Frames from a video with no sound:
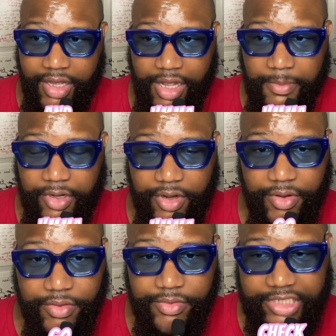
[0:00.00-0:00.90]
I'm gonna
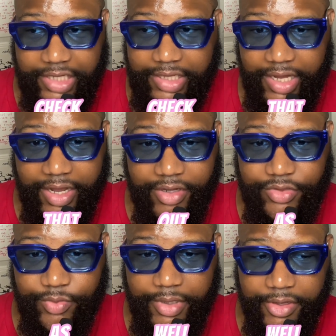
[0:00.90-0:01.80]
go check that out
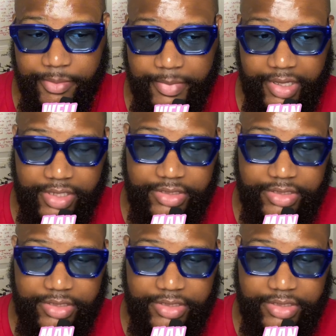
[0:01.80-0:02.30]
as well, man.